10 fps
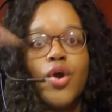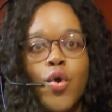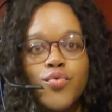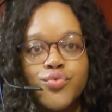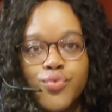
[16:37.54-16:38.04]

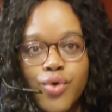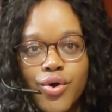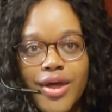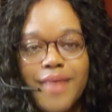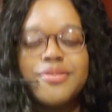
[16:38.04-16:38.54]

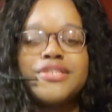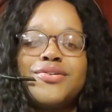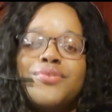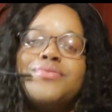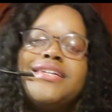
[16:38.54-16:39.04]
overall
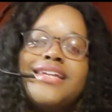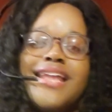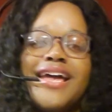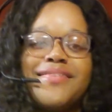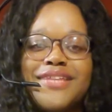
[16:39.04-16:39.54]
episode than a
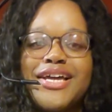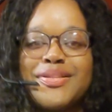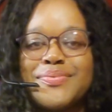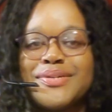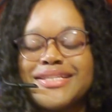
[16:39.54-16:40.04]
lot of the
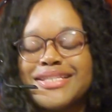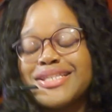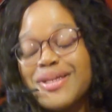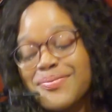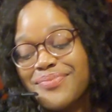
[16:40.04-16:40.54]
other ones.
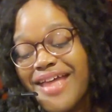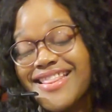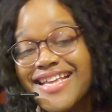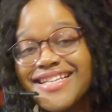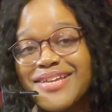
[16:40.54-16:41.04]
So
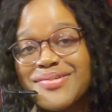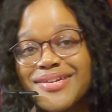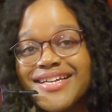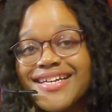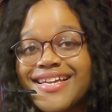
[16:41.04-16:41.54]
I think they're
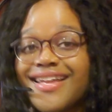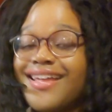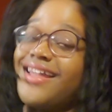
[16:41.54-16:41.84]
doing good.